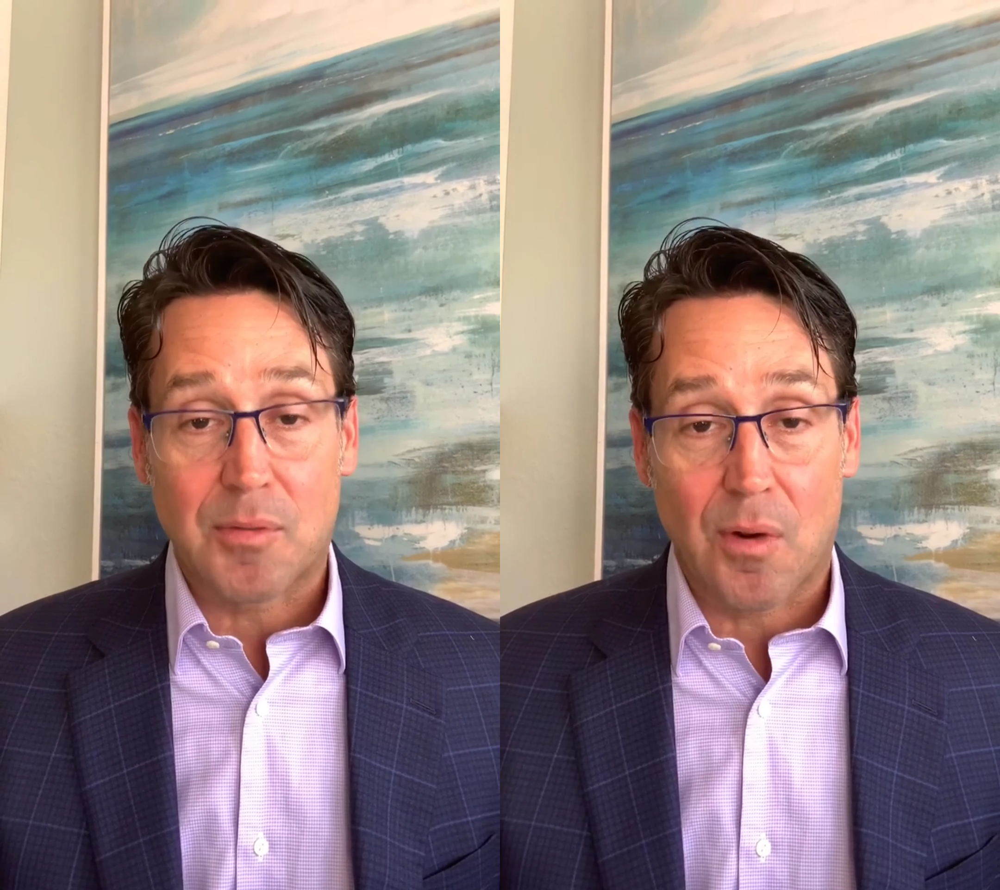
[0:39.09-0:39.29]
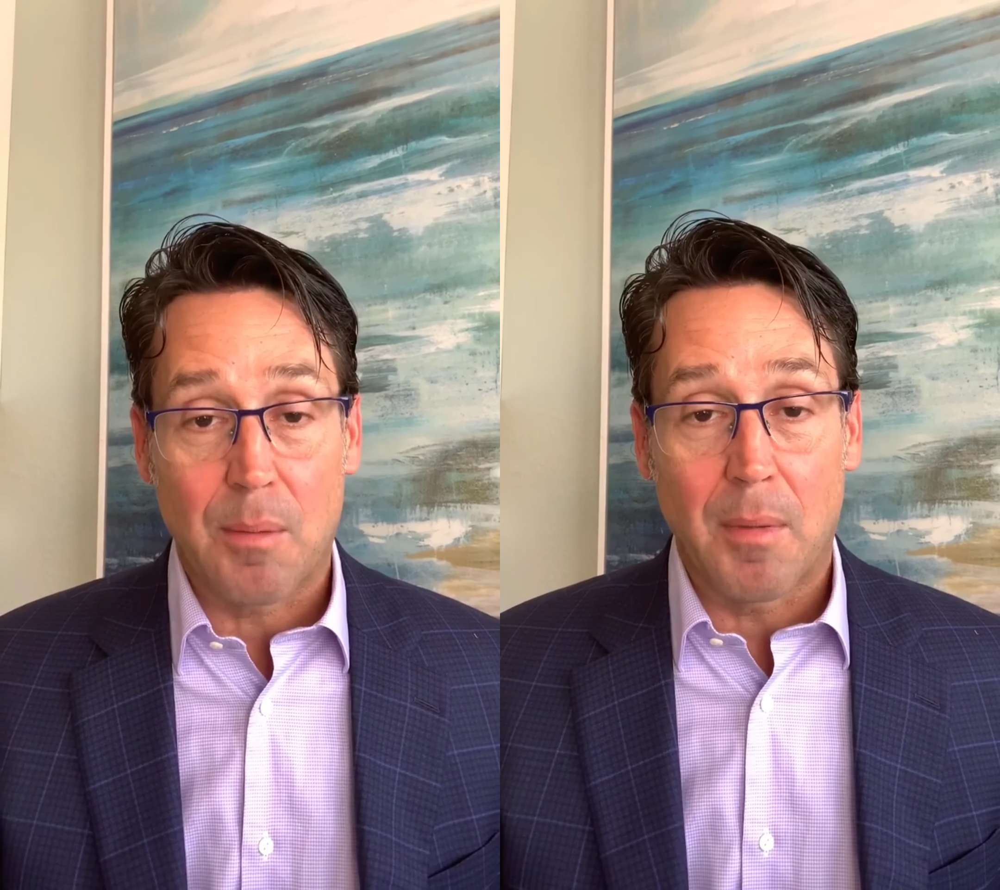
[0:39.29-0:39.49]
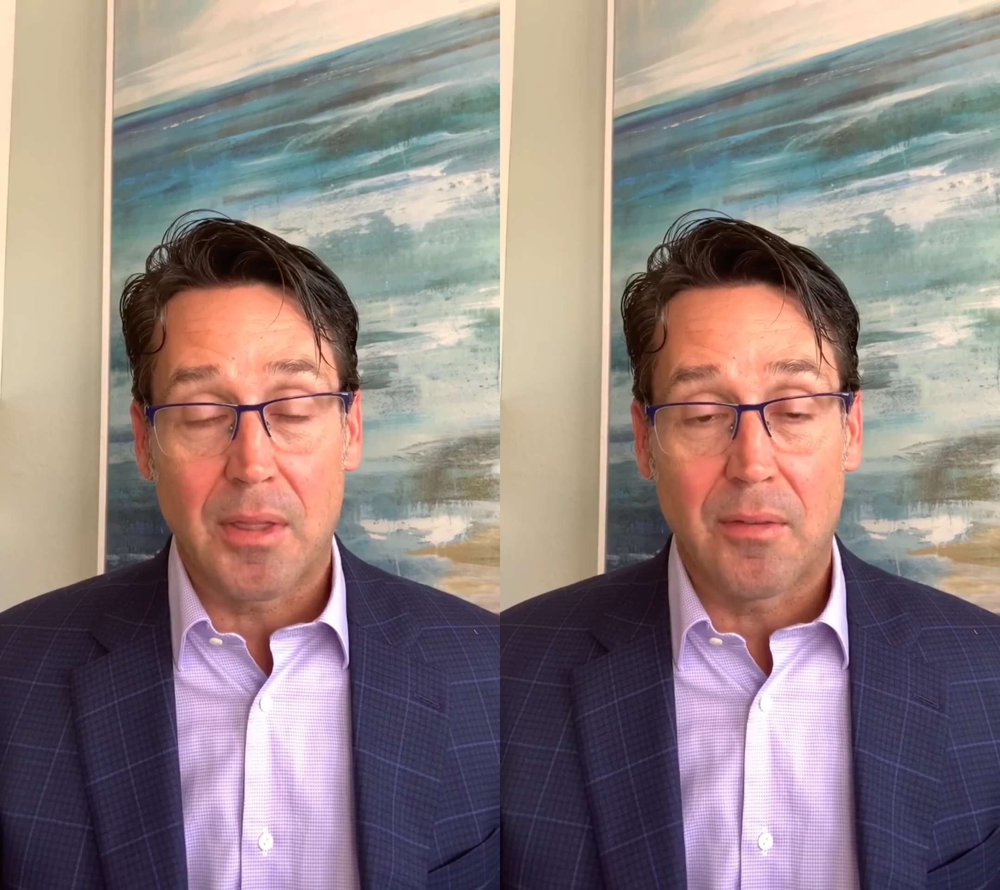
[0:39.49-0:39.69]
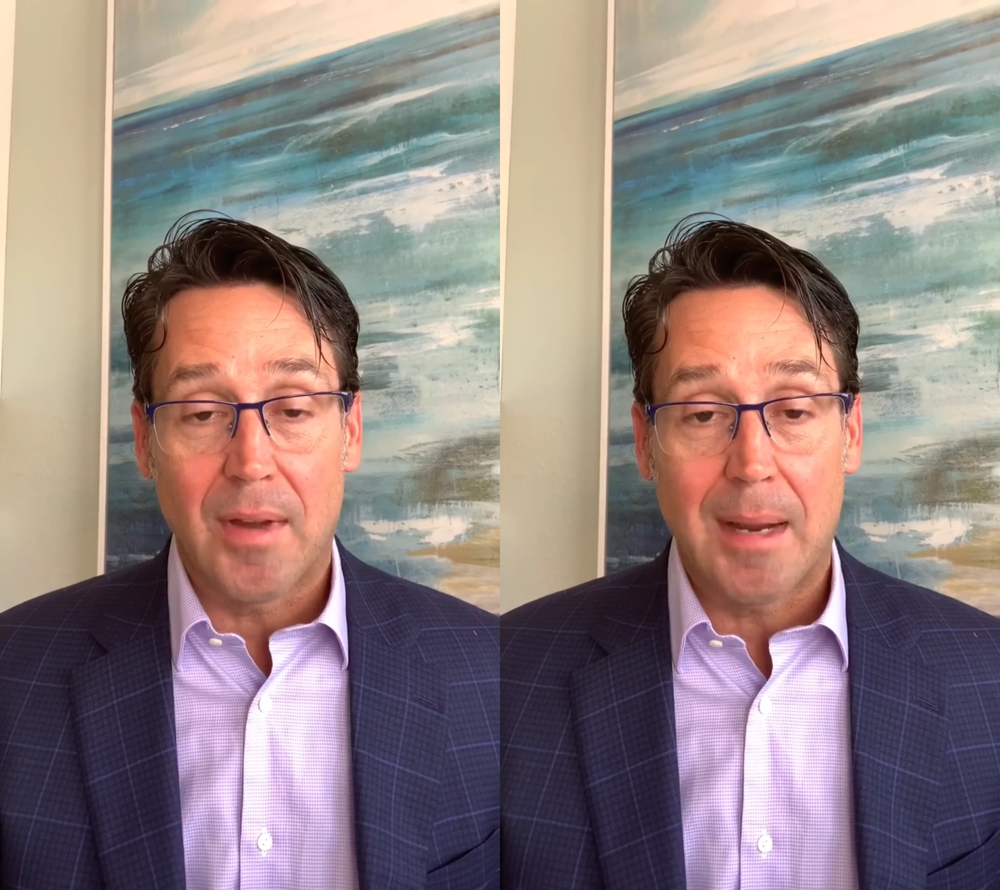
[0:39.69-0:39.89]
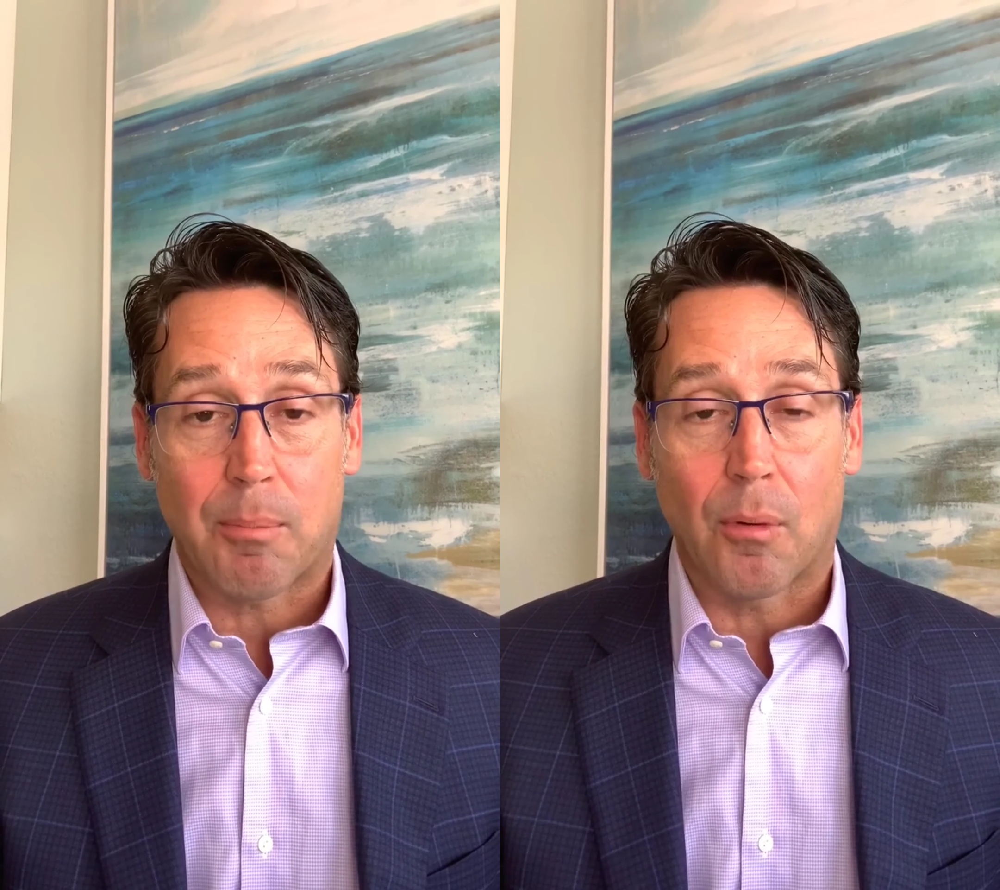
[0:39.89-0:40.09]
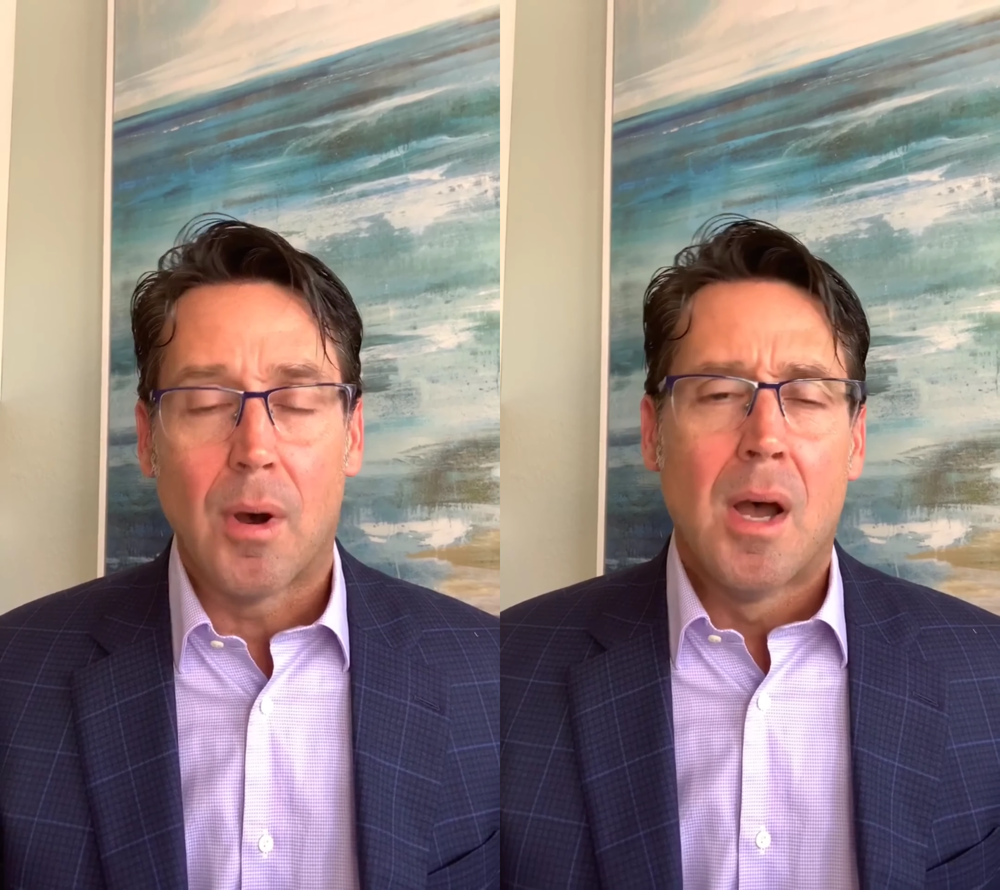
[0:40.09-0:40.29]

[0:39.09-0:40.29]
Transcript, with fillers: for the month of April.